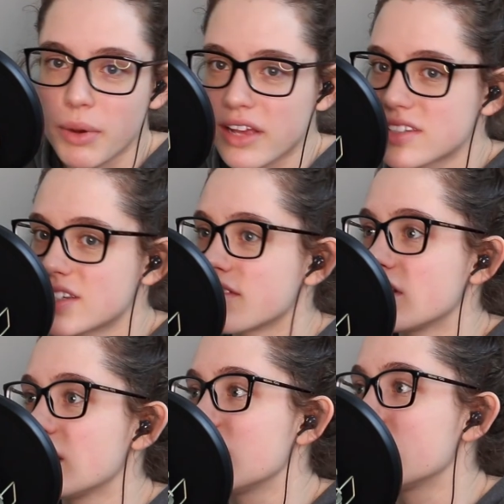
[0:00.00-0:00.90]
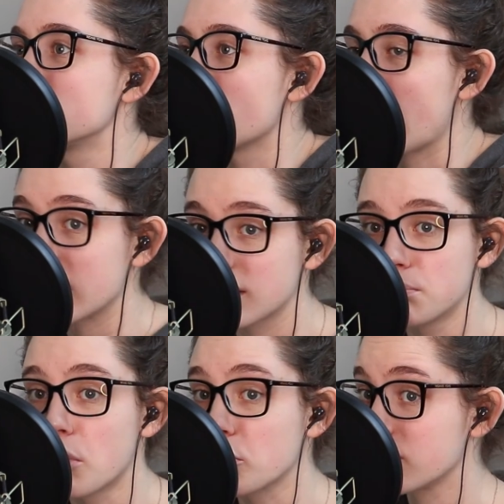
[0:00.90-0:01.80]
positivity, try to
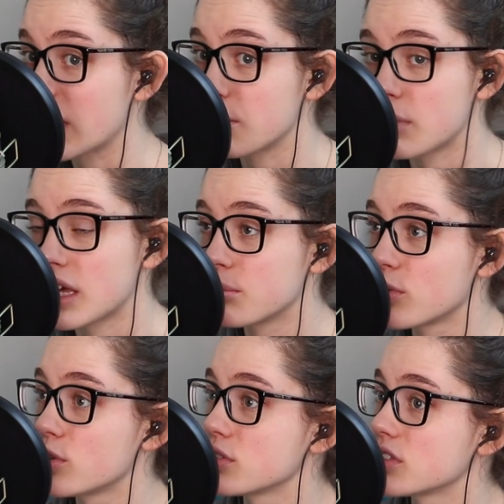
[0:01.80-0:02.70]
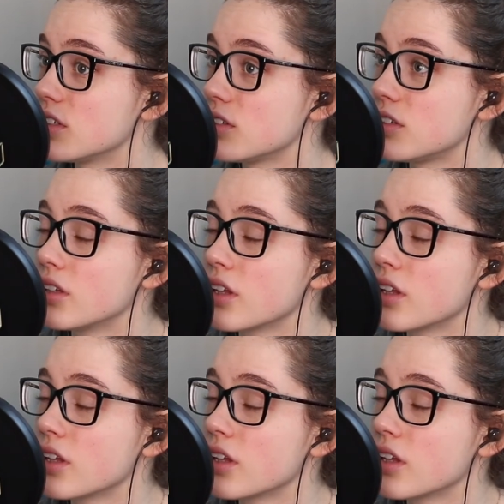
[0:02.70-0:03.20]
motivate people to